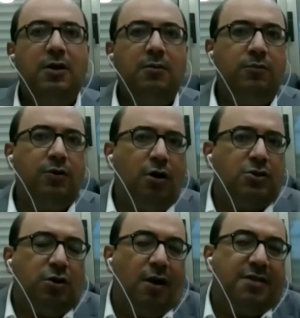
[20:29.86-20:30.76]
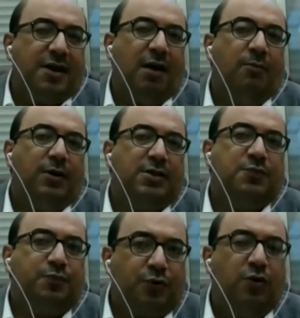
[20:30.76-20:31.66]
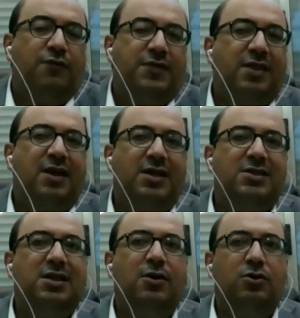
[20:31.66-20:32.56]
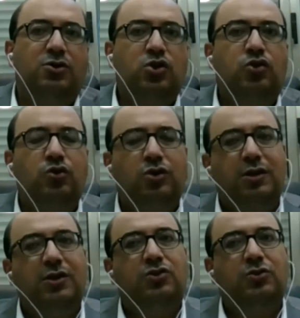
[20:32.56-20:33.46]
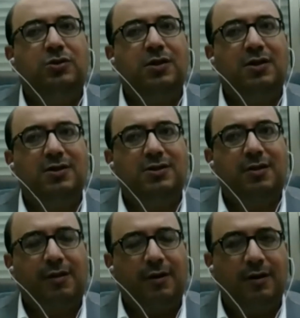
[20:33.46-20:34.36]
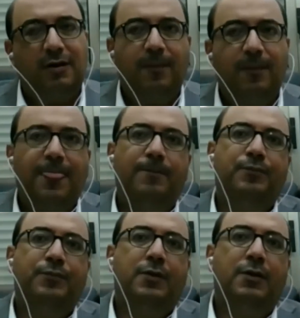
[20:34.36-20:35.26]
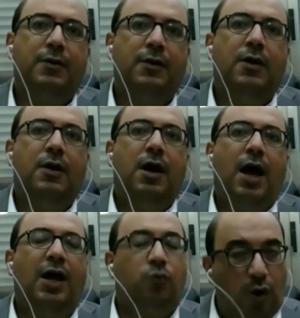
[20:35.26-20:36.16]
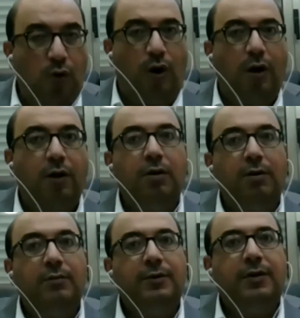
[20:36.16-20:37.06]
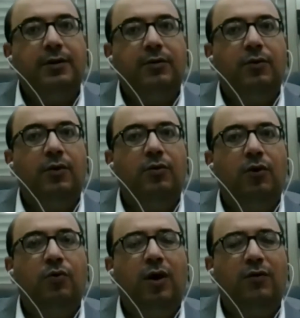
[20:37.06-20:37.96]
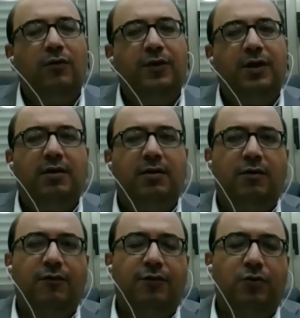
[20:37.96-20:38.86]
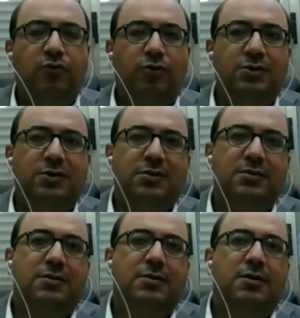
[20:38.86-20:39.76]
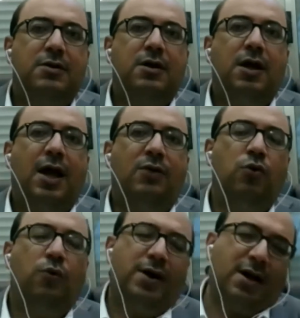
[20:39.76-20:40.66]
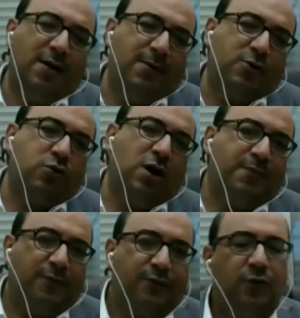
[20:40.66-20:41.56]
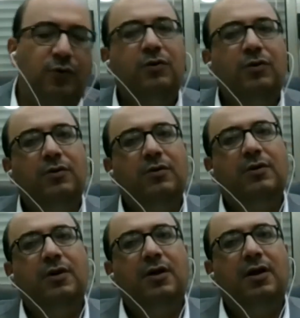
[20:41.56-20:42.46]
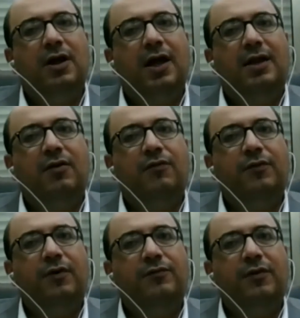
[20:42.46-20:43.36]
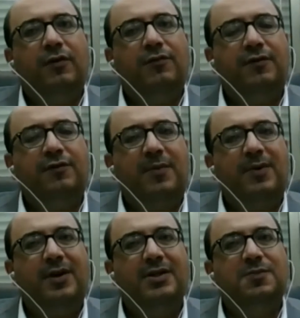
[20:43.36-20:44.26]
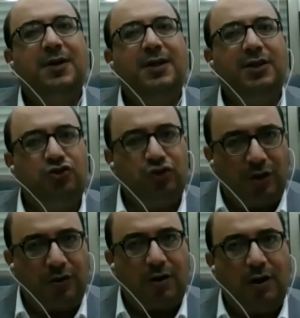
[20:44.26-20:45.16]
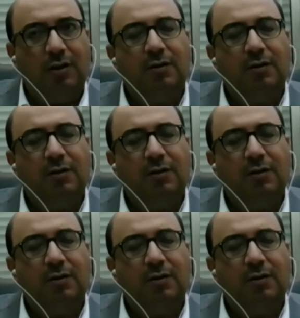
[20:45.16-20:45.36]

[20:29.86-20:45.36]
because all the numbers prove that there is no security issues in this thing. And we won. in one of the courts, and we were able to help a few of the families. But in general,